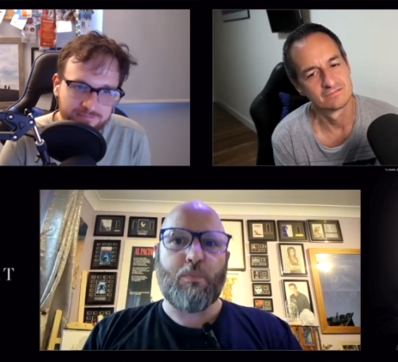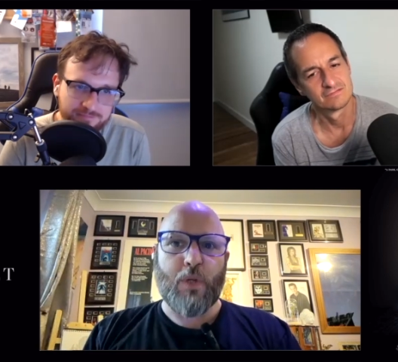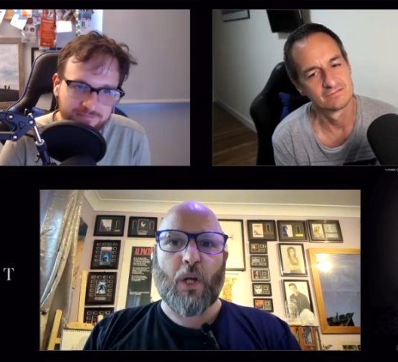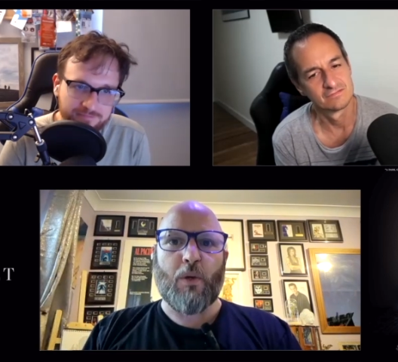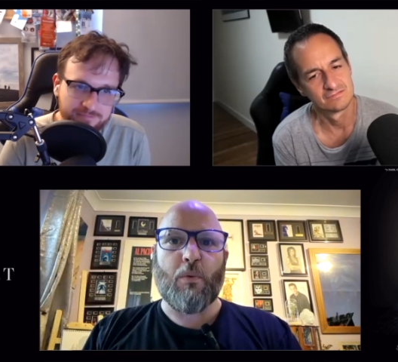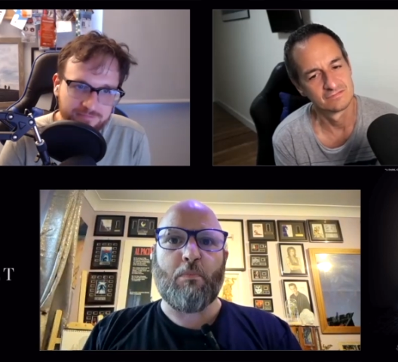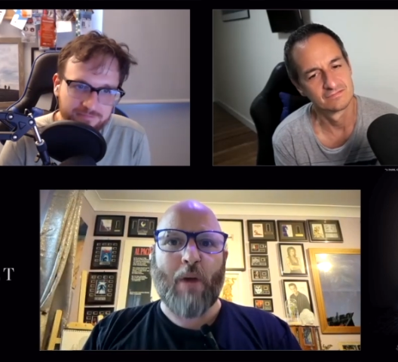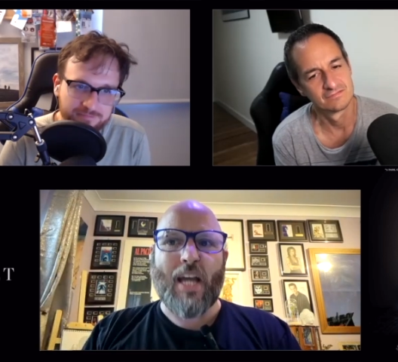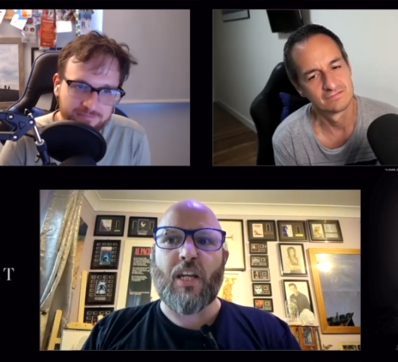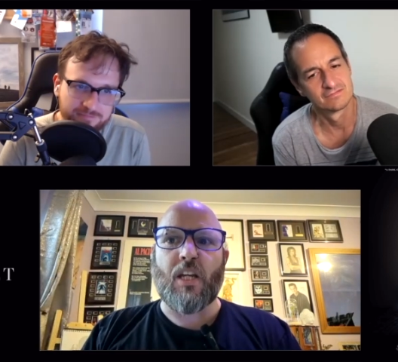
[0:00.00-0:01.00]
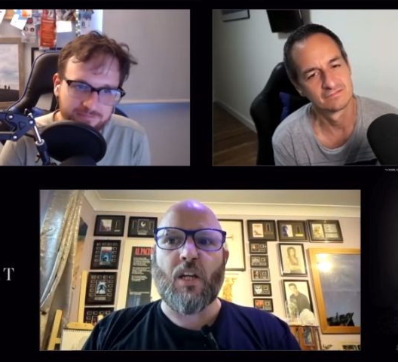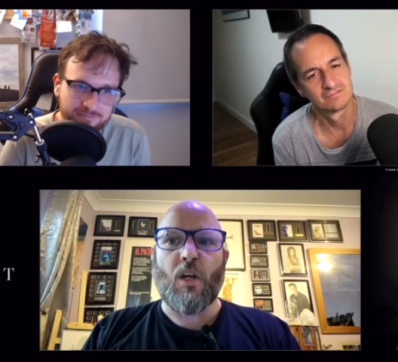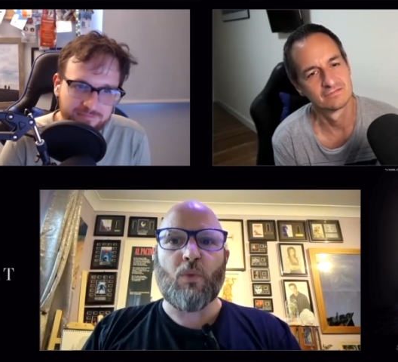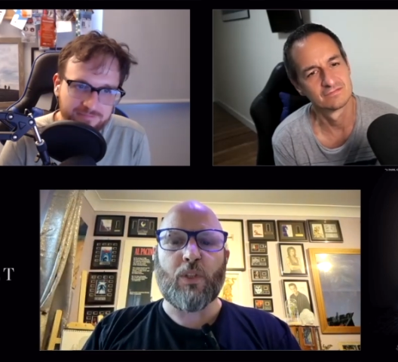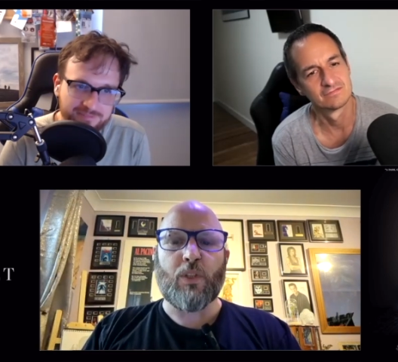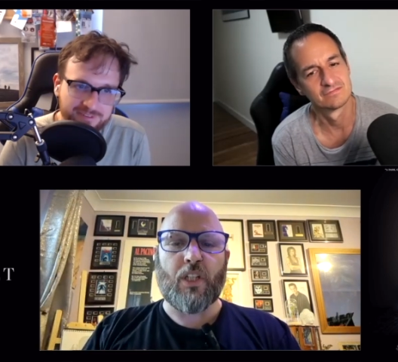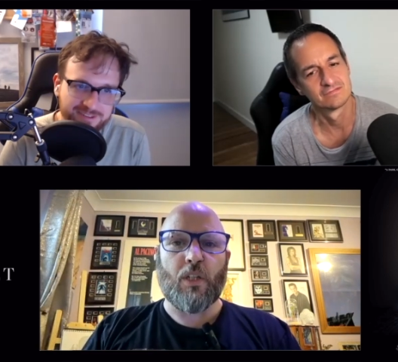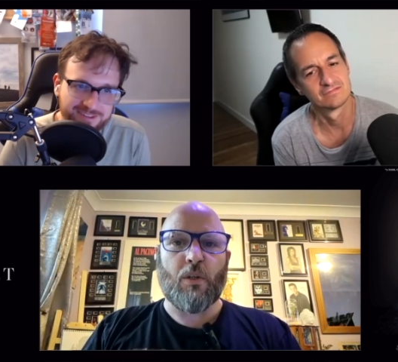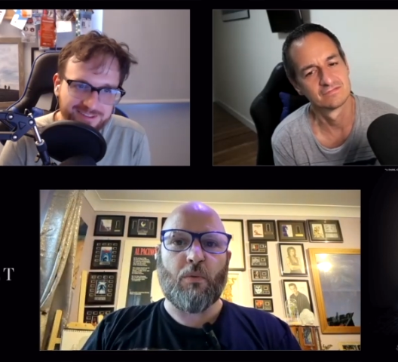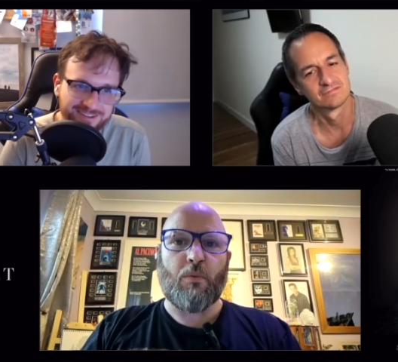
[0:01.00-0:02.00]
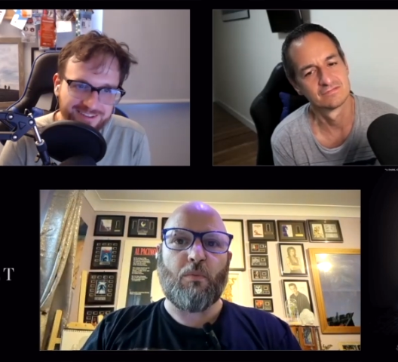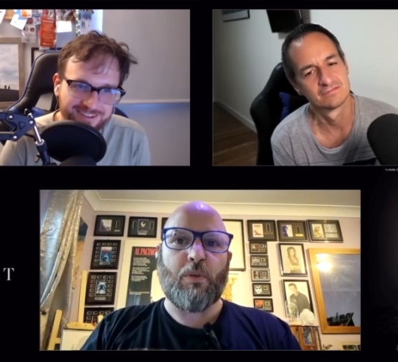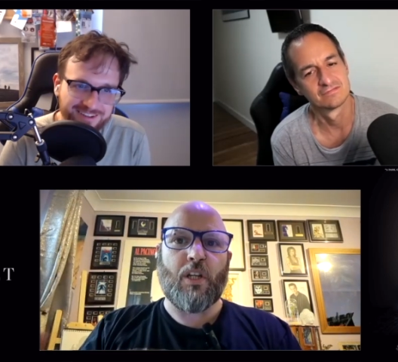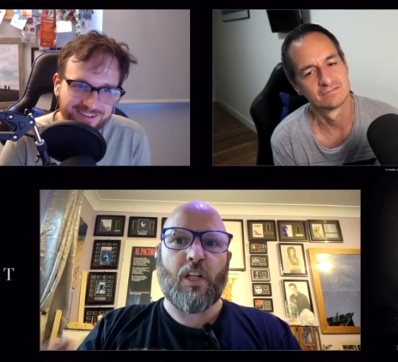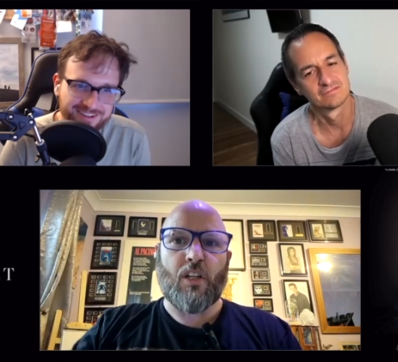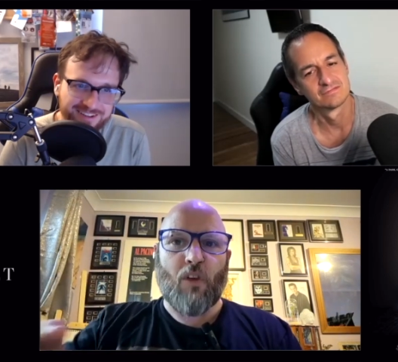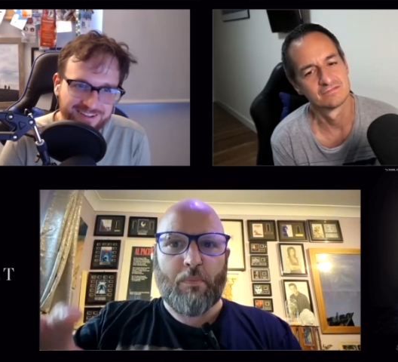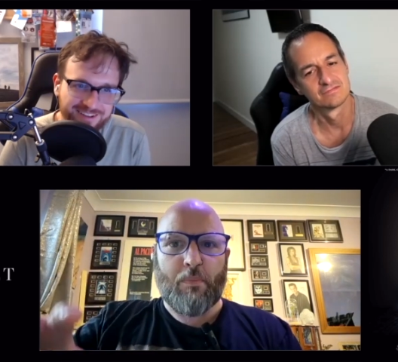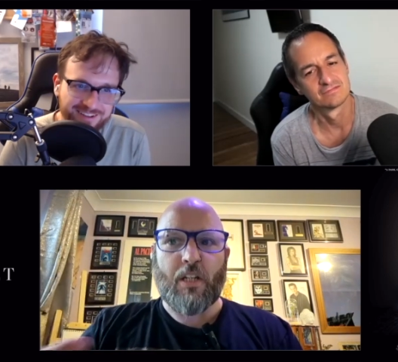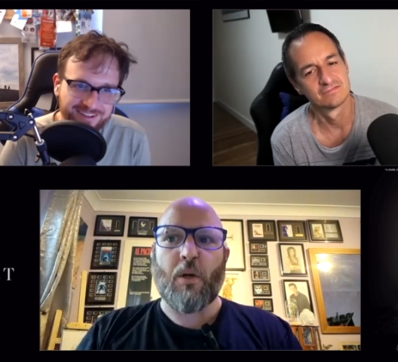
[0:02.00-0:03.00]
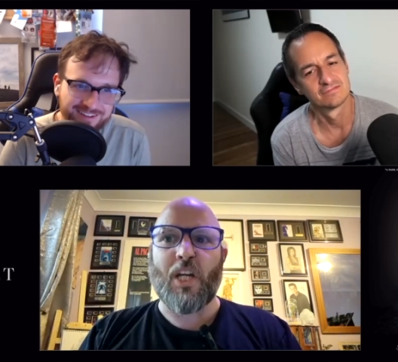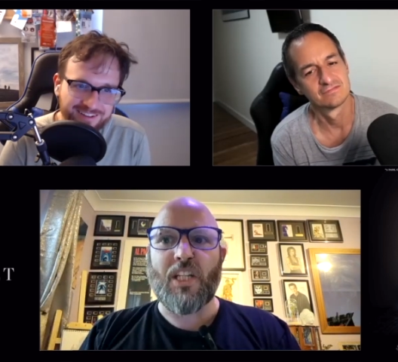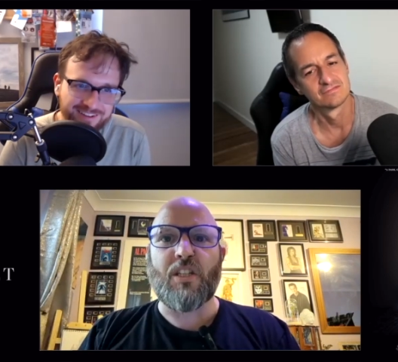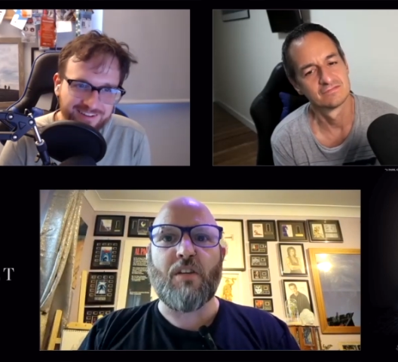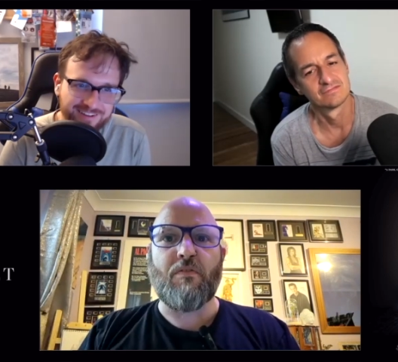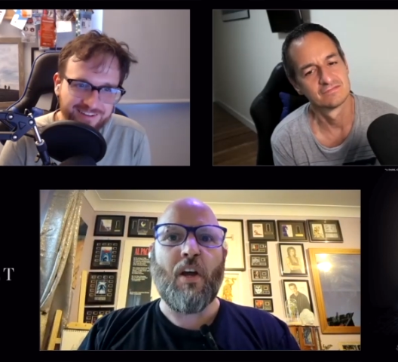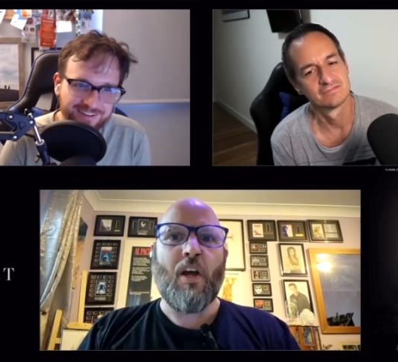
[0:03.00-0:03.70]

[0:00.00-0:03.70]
Speaker 1: you know make was going to be incredibly cohesive